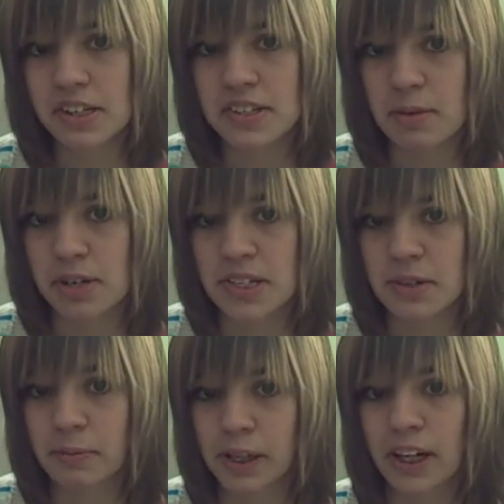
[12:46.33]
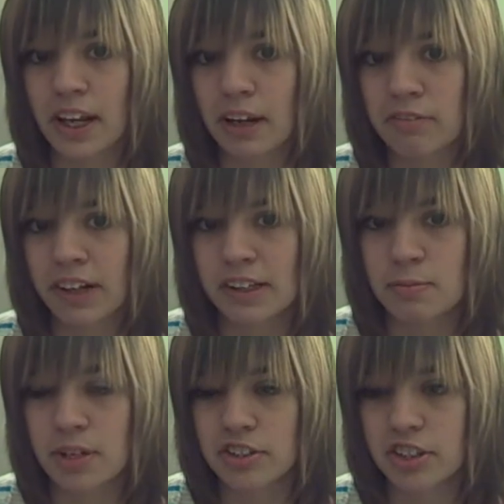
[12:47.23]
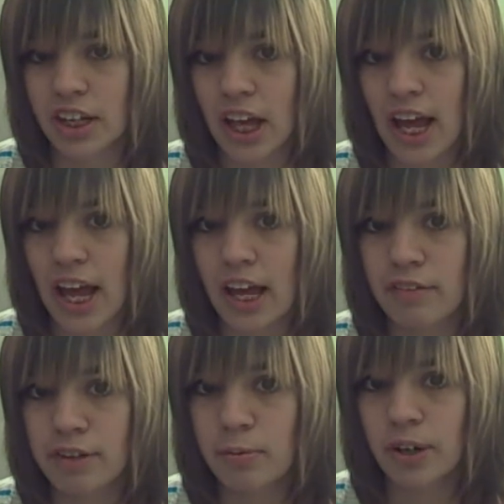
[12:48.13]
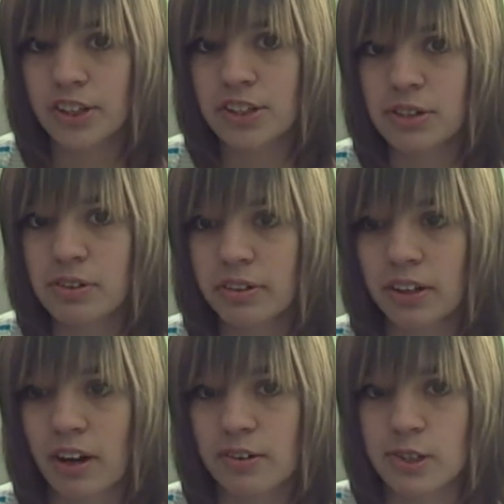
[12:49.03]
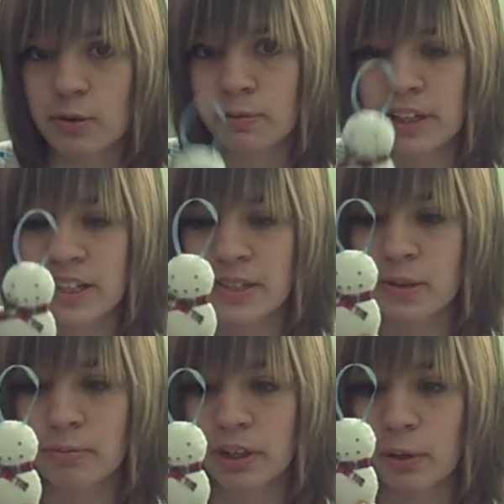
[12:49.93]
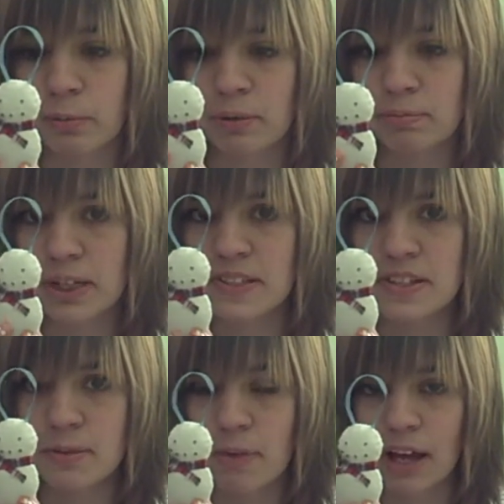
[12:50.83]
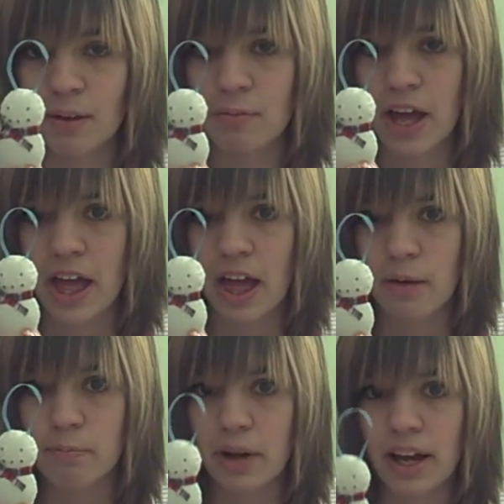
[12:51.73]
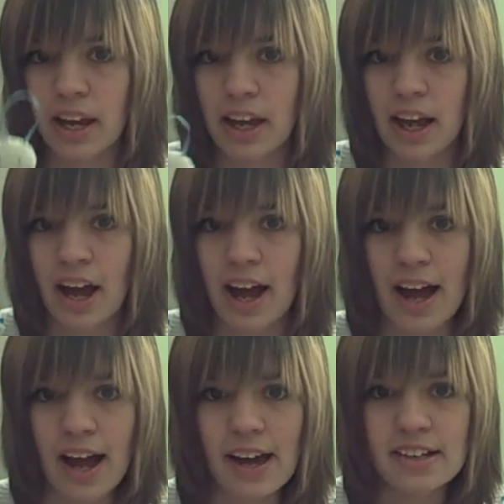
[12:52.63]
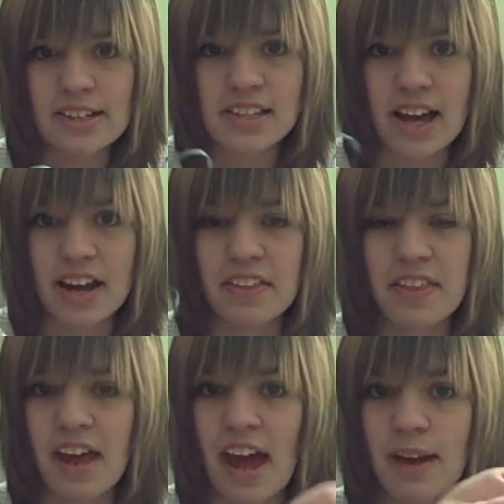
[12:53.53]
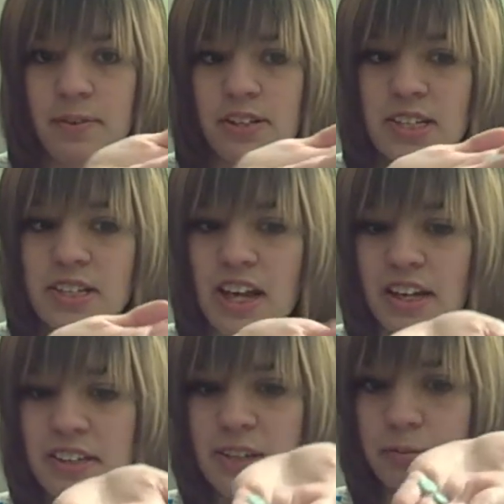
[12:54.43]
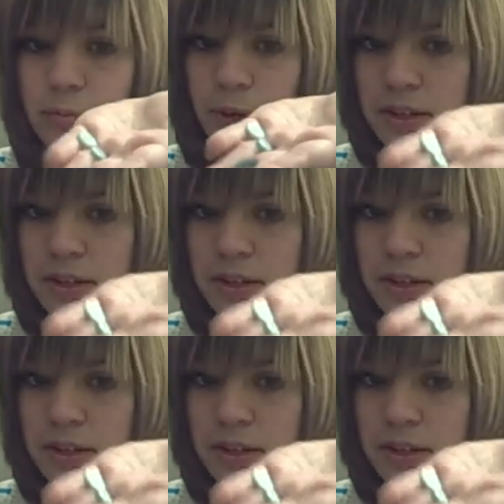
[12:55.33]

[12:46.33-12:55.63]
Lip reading: buttons on my snowman, and I forgot to mention, if you wanted to, you could also place some little brown beads at the bottom, but I decided that I would just take some